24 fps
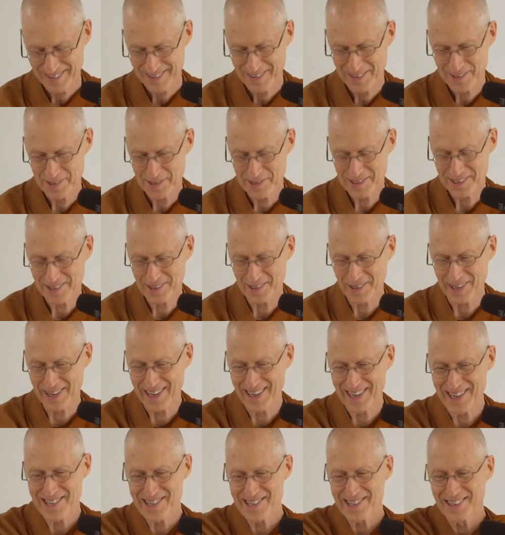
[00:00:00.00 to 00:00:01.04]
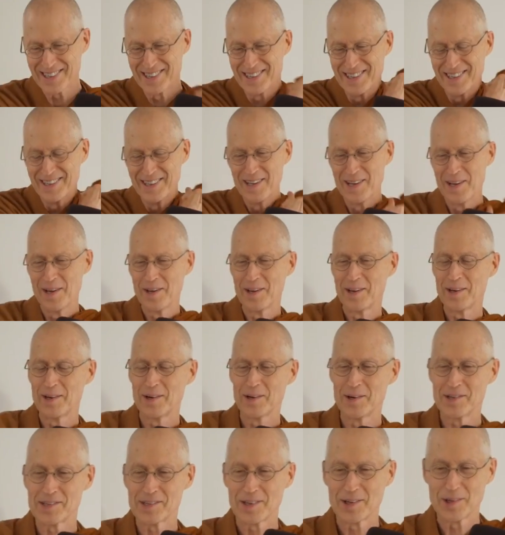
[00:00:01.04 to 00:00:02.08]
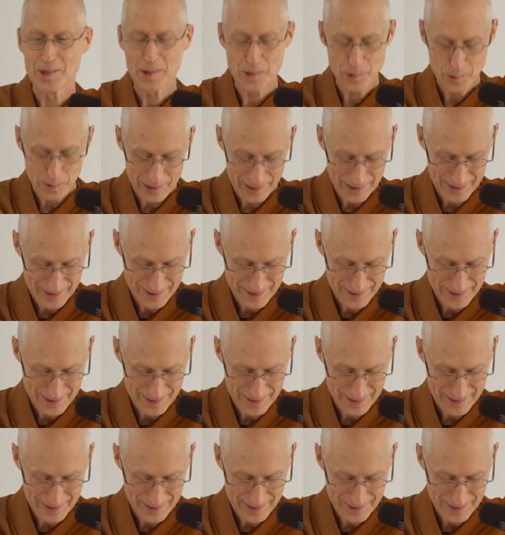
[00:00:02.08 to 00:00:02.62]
there's an occasion years ago when,